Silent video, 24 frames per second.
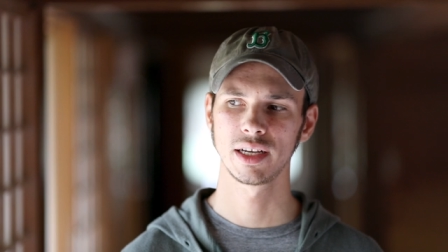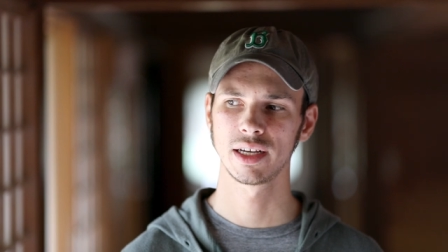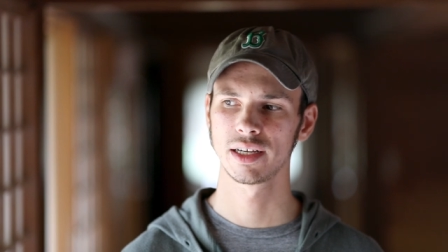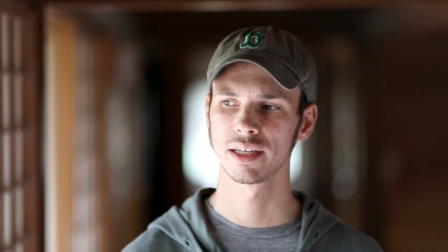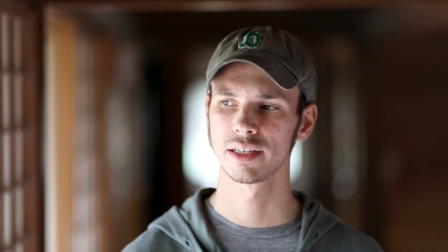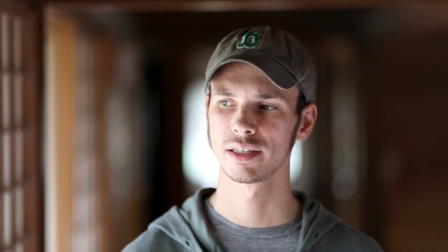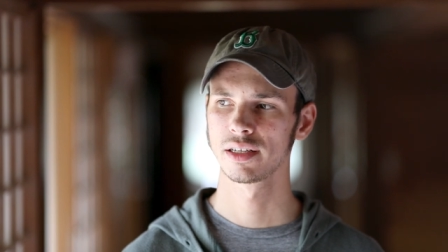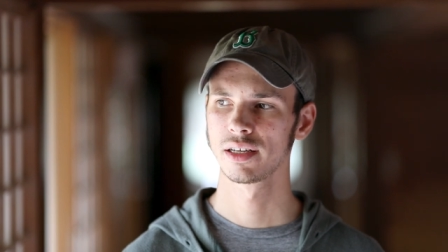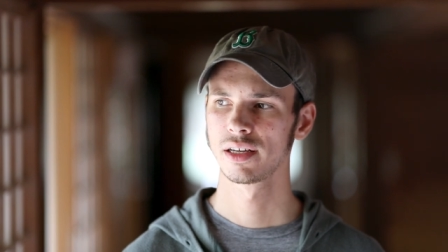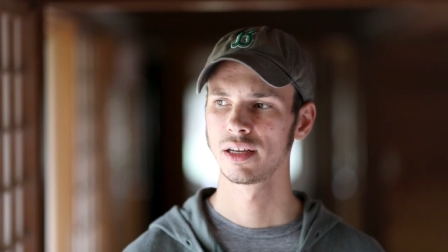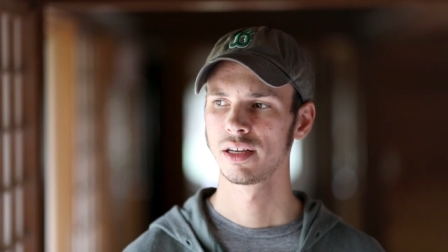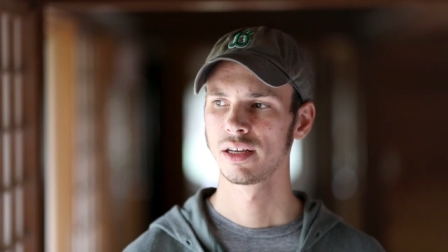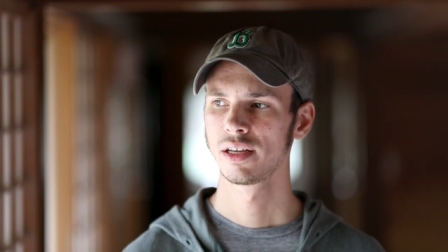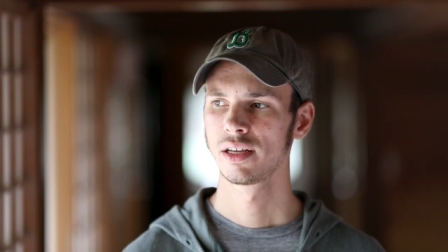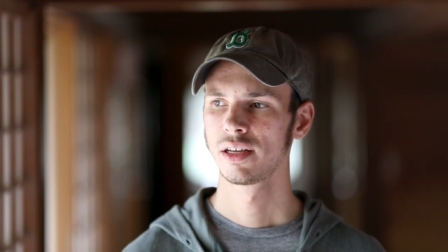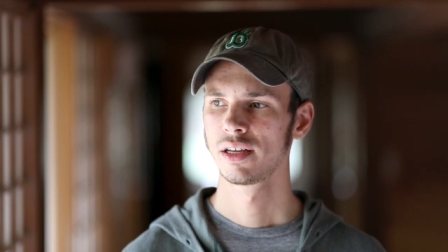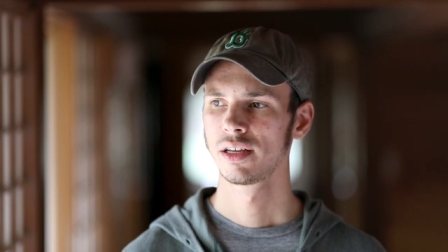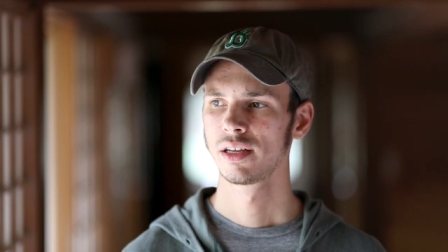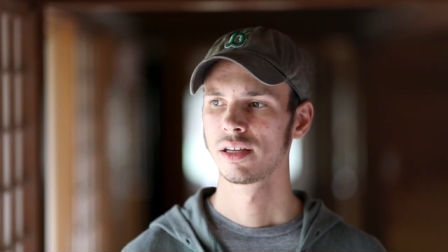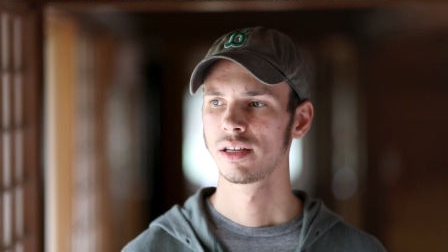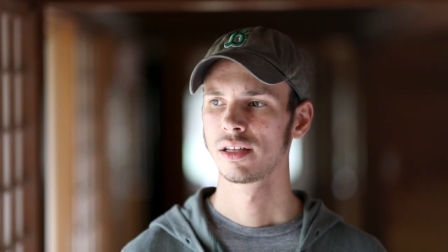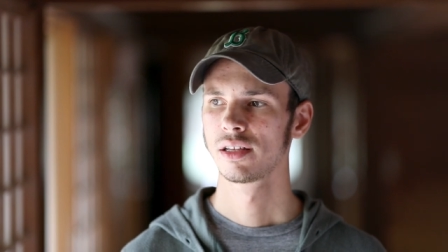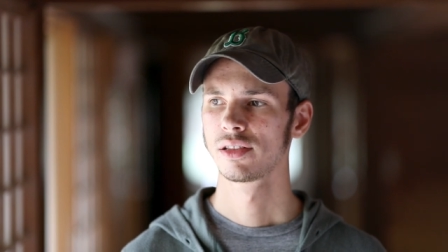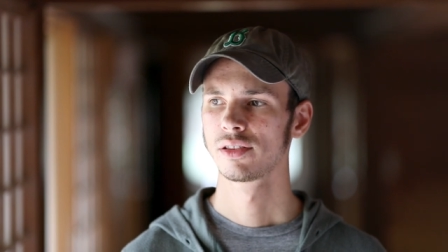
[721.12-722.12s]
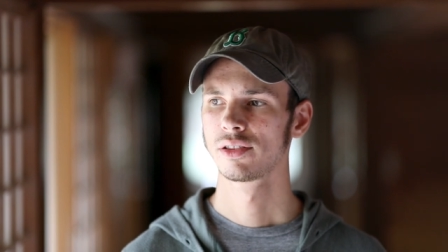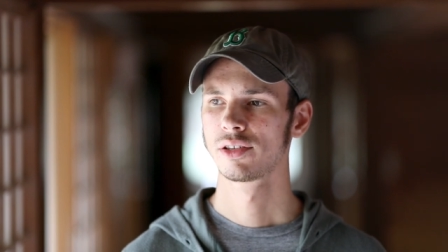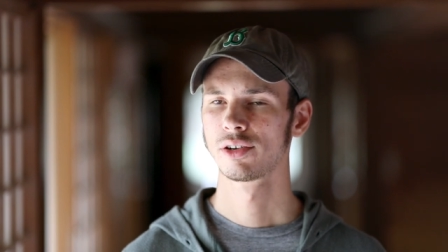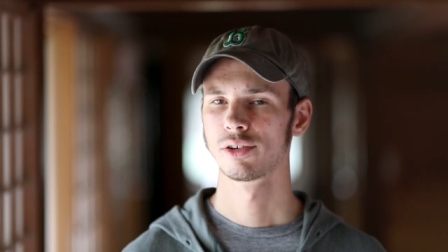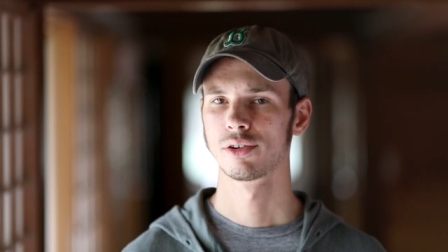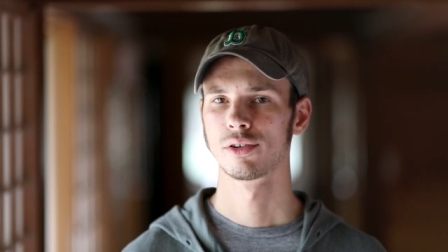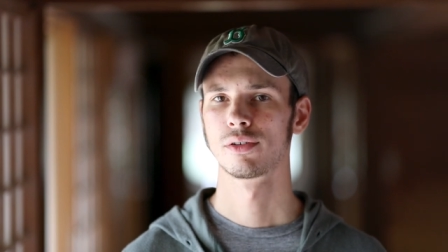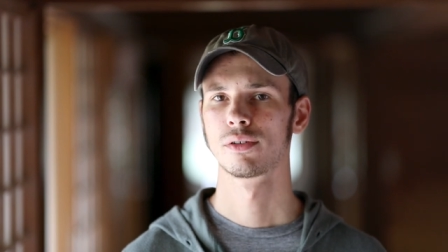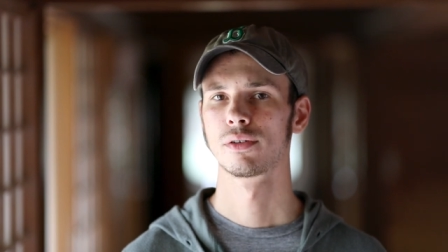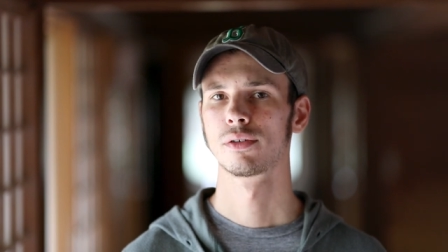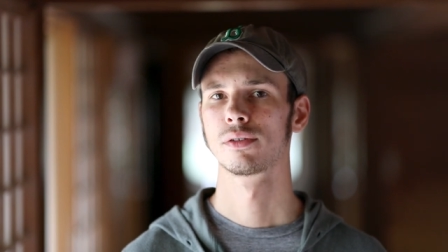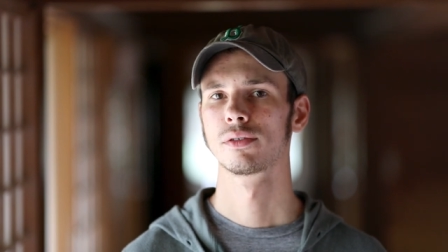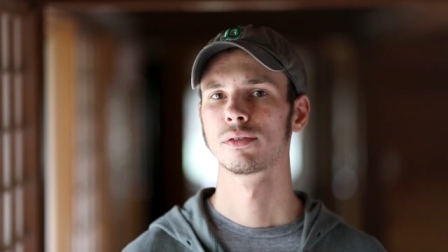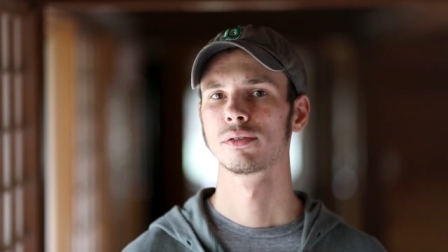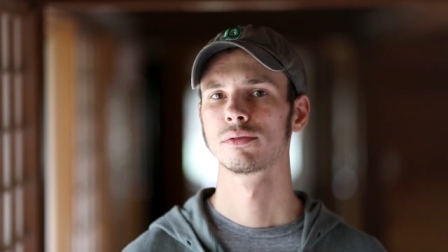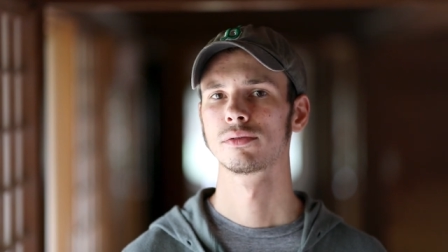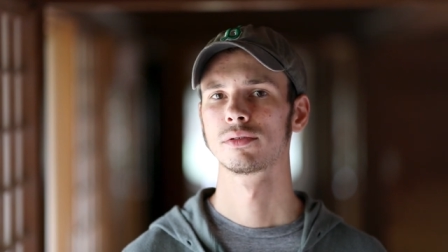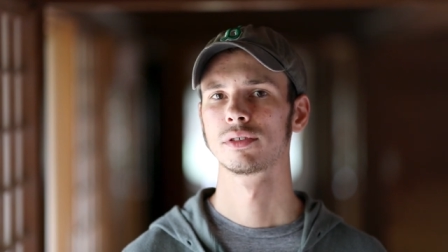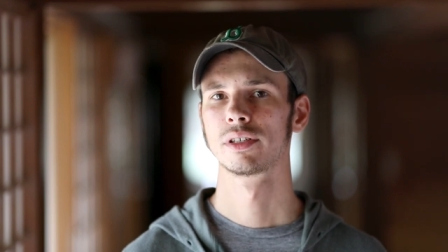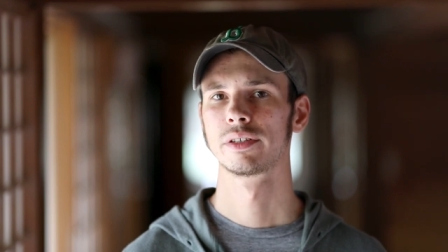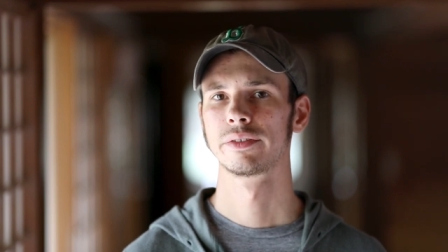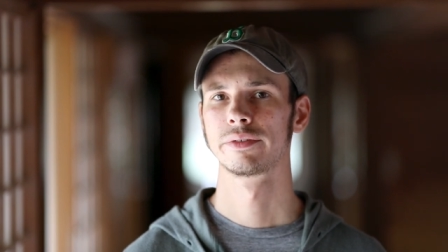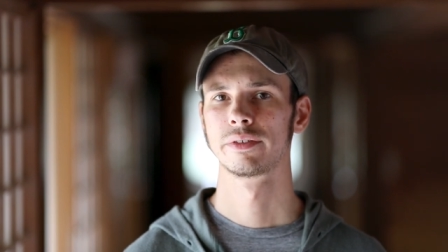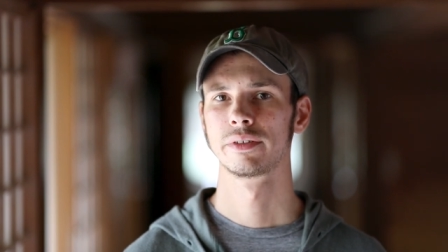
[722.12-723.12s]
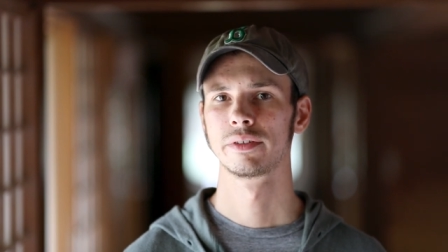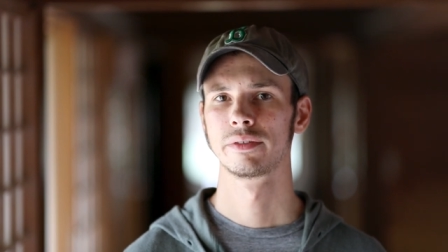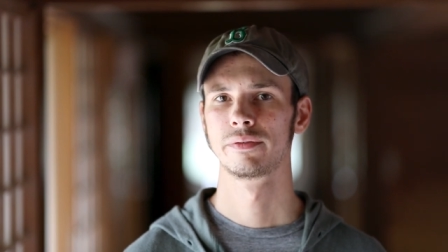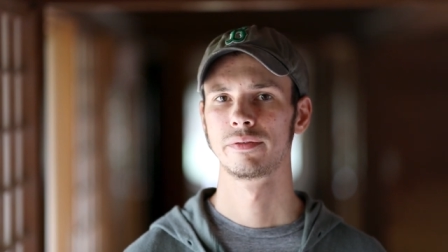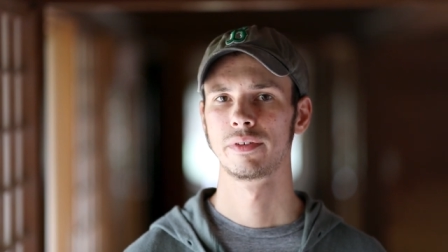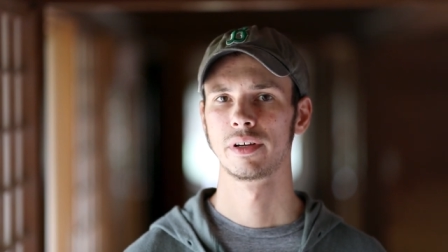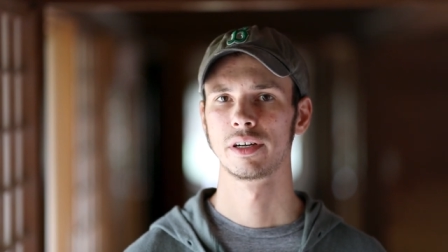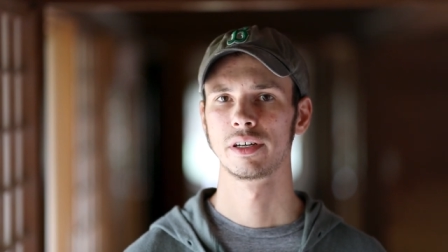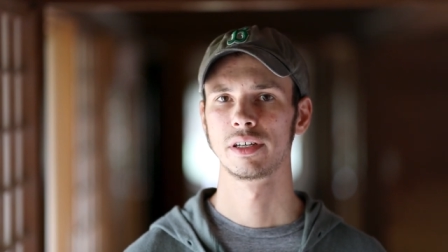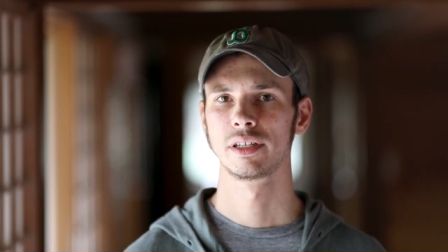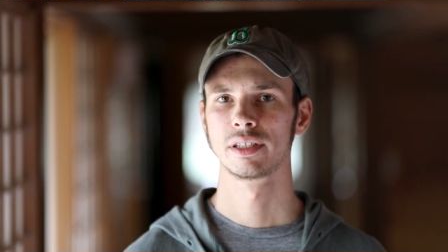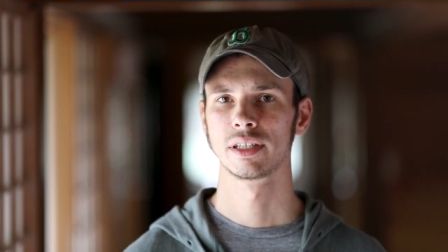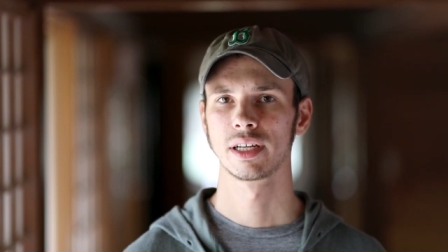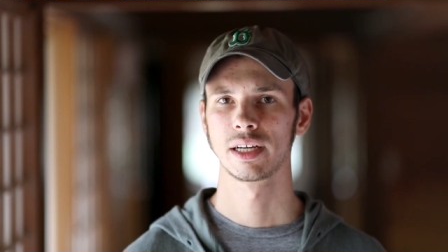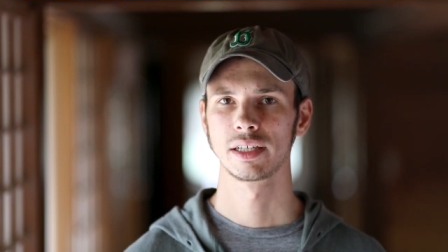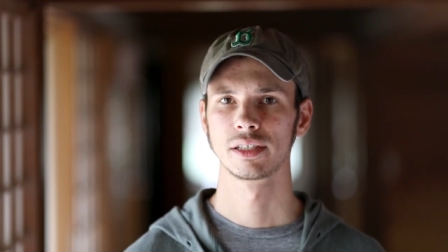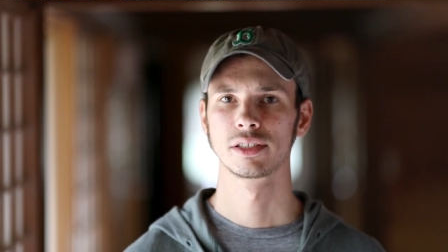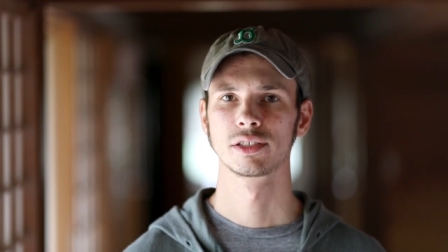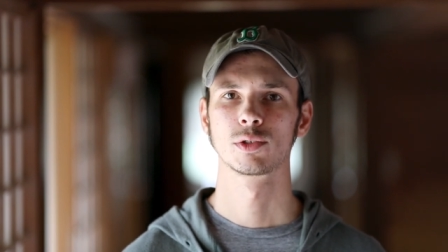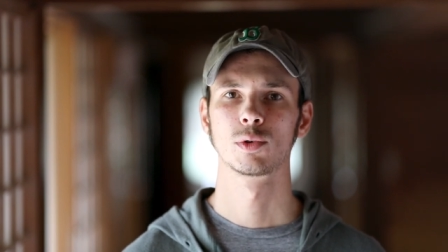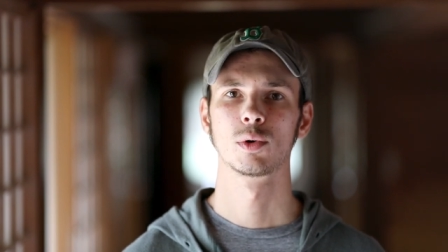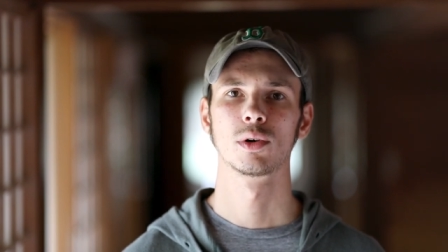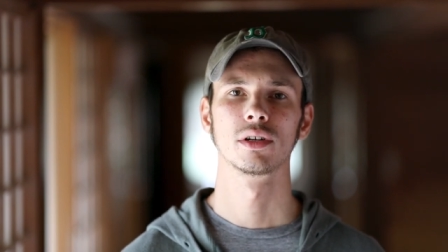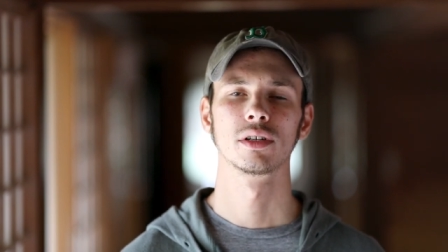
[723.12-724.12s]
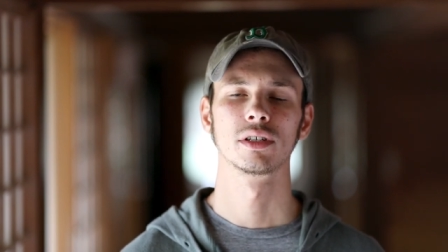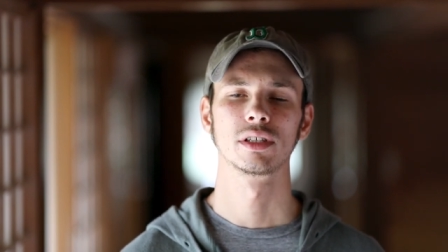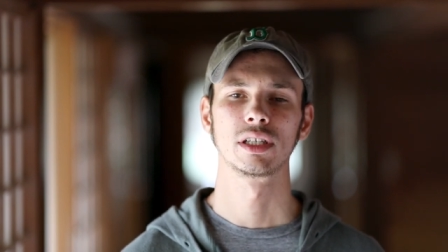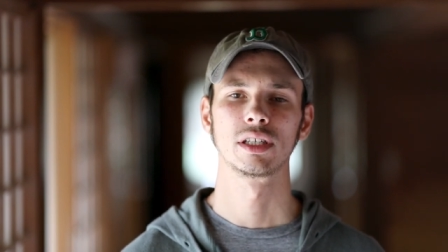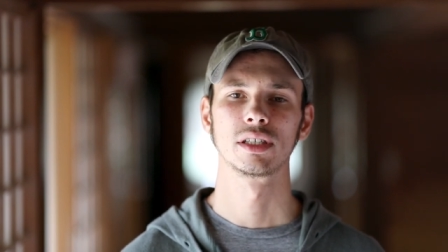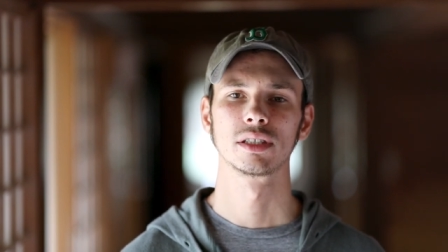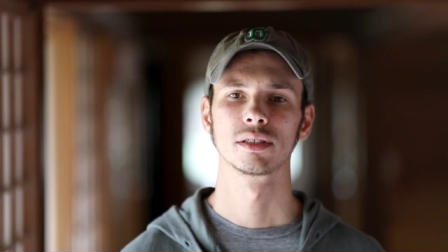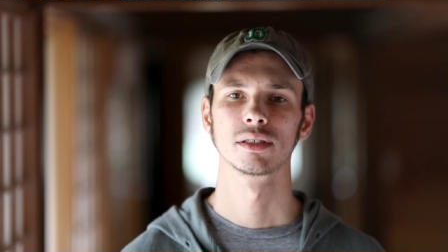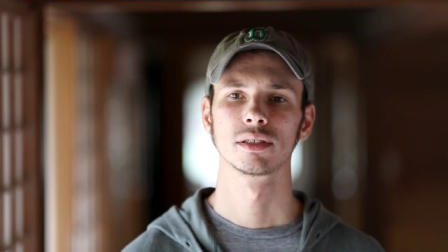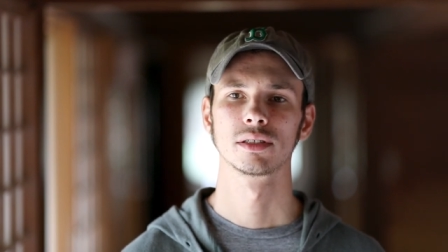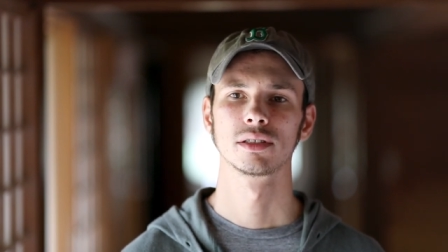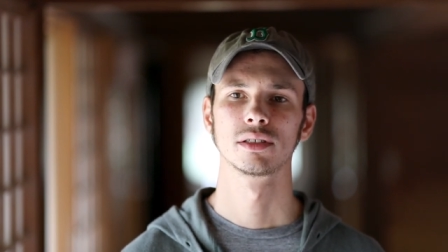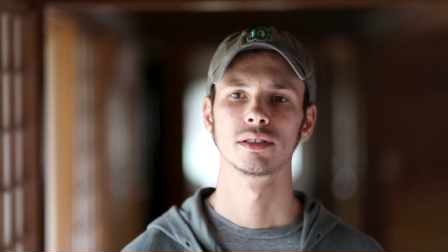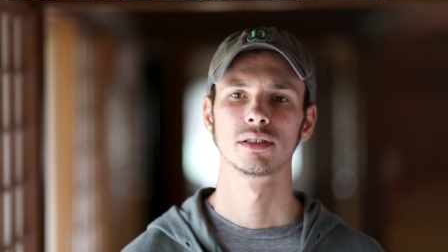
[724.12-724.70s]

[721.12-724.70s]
And they're all of a very nice quality.